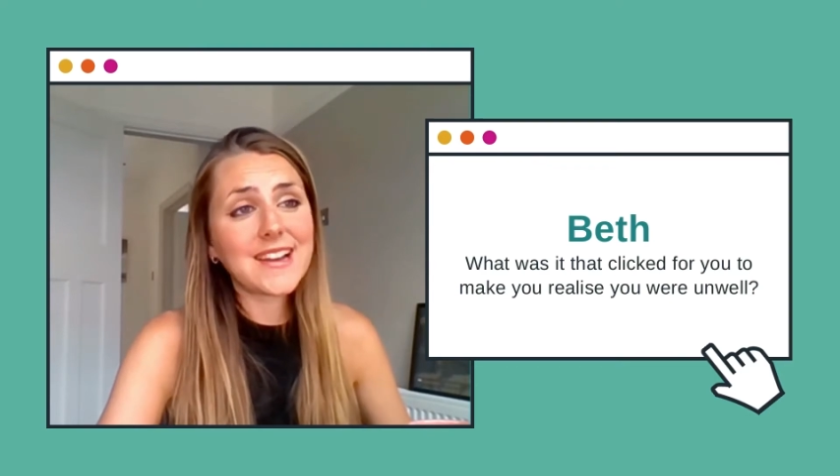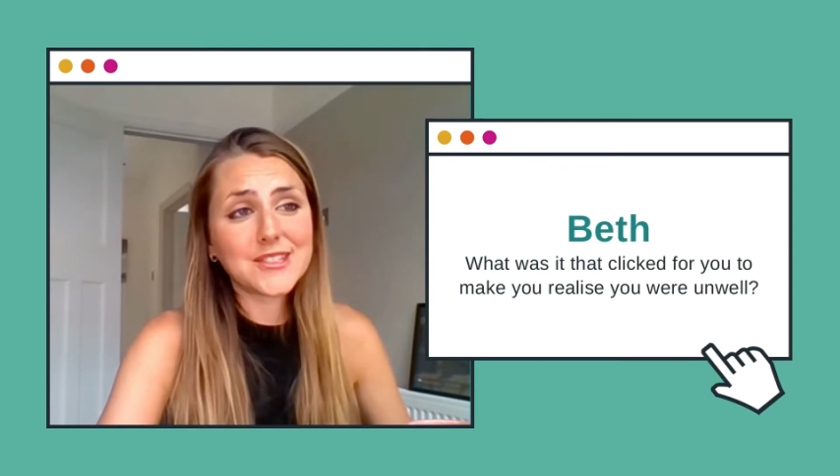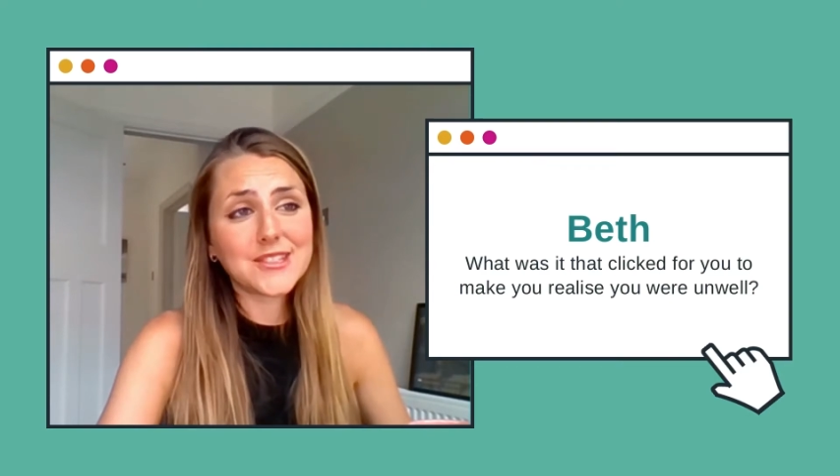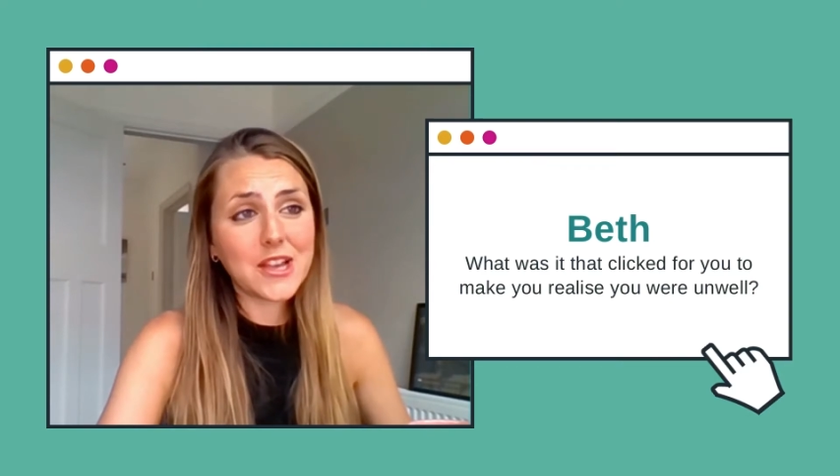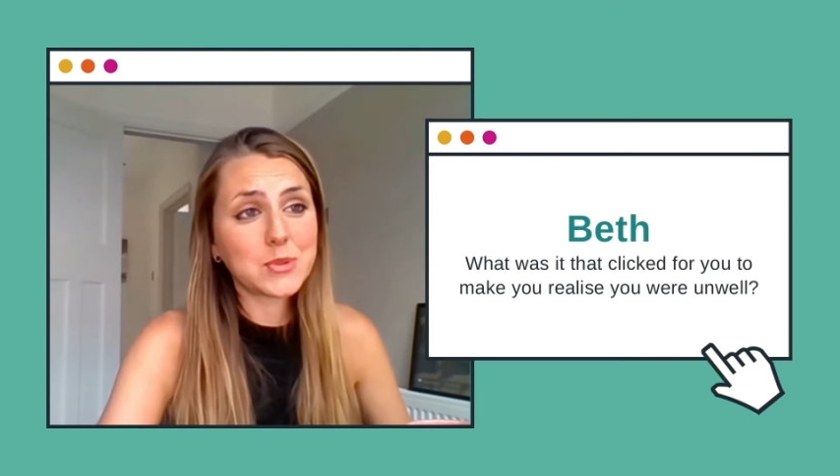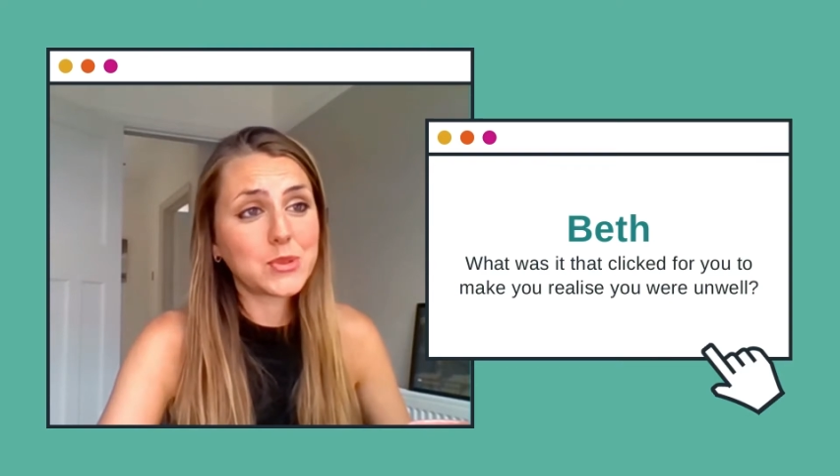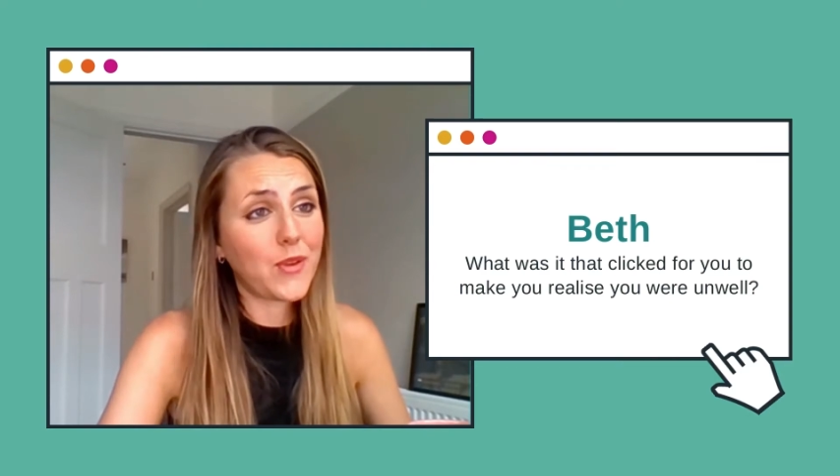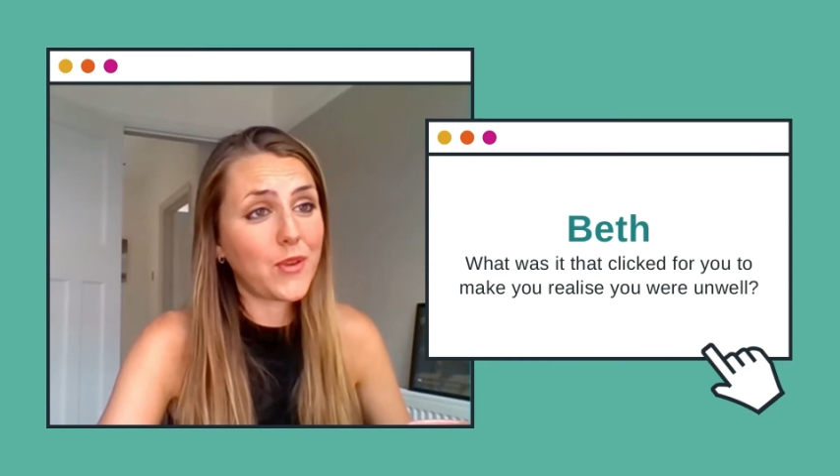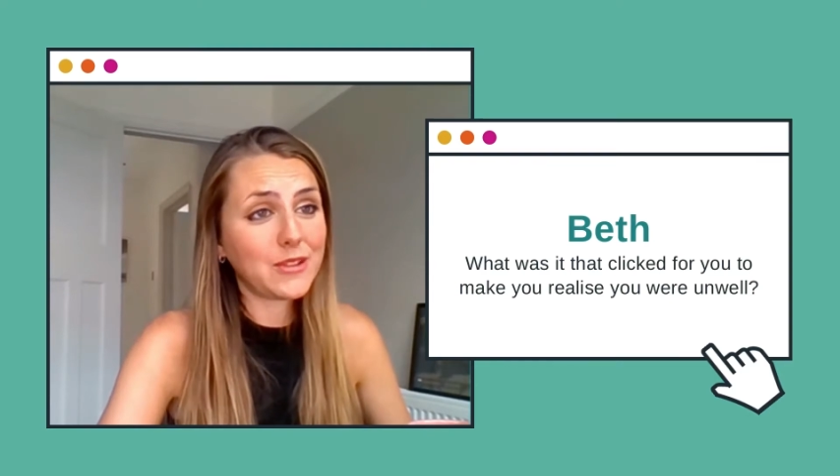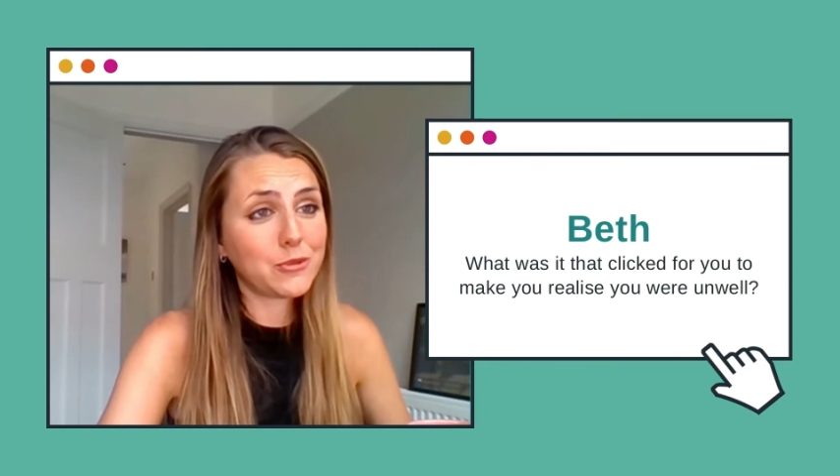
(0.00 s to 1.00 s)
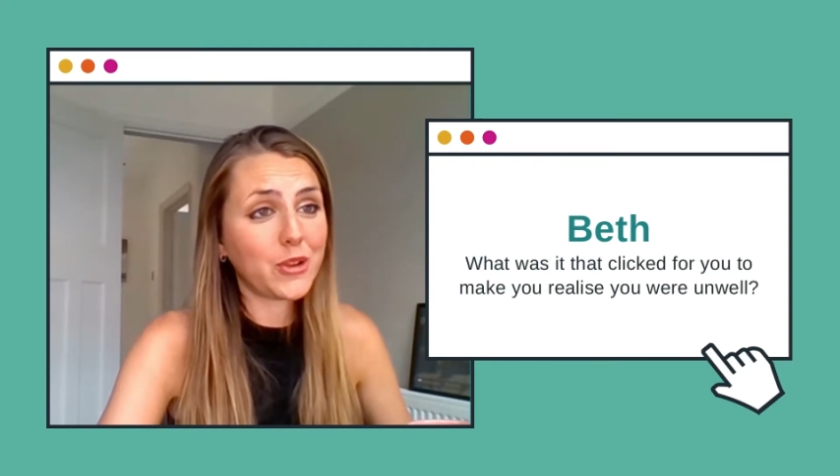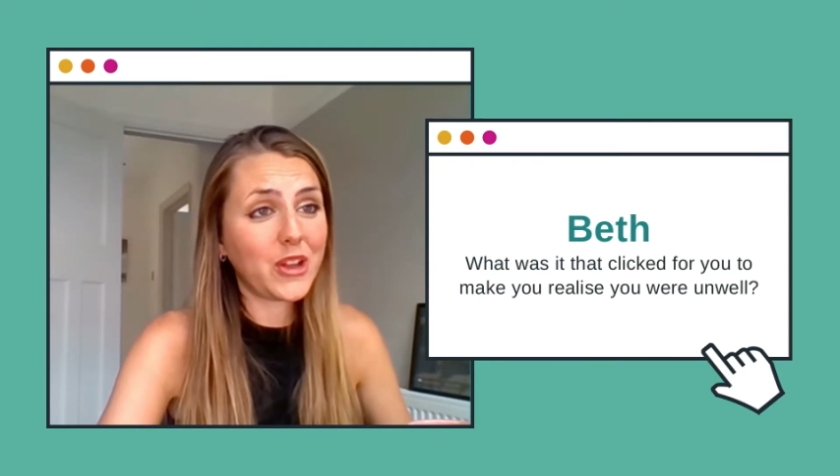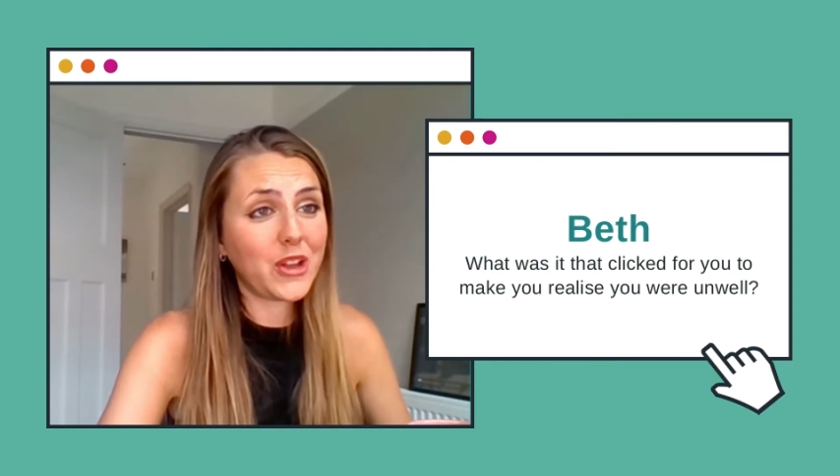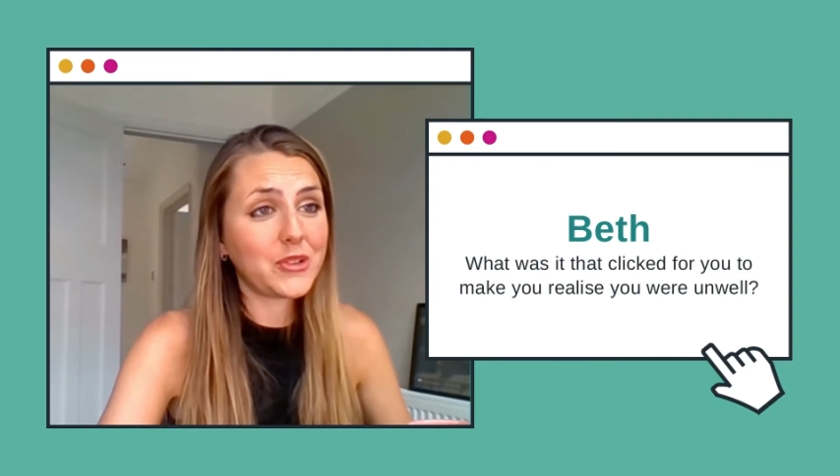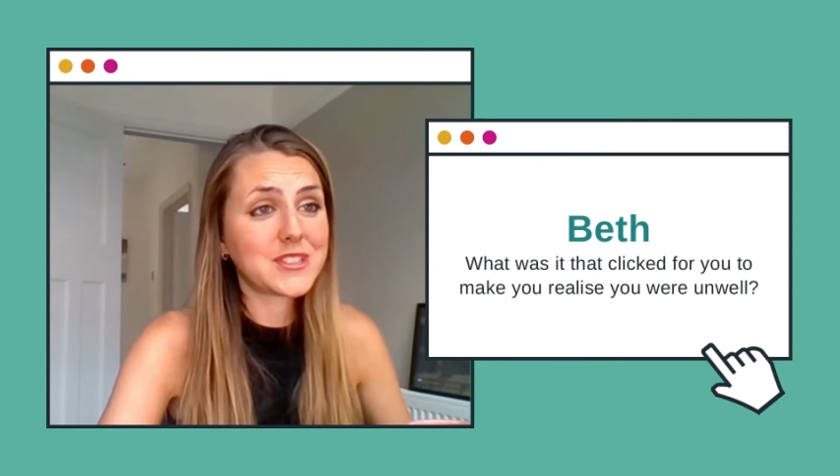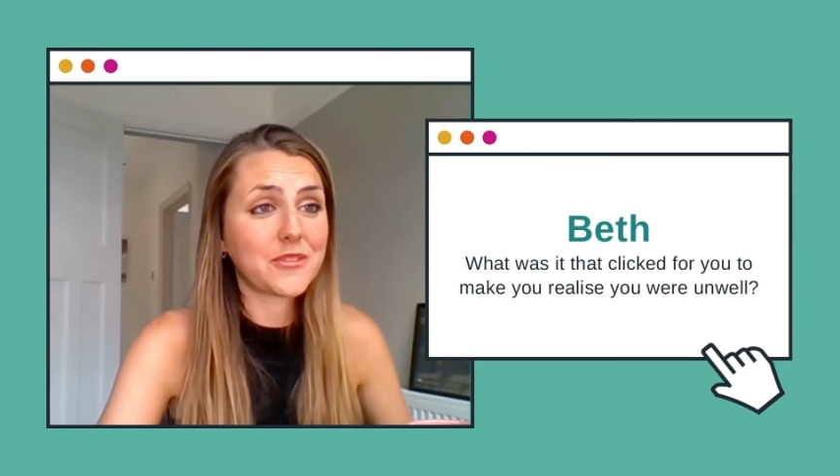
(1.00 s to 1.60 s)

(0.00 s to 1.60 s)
that exercise was great for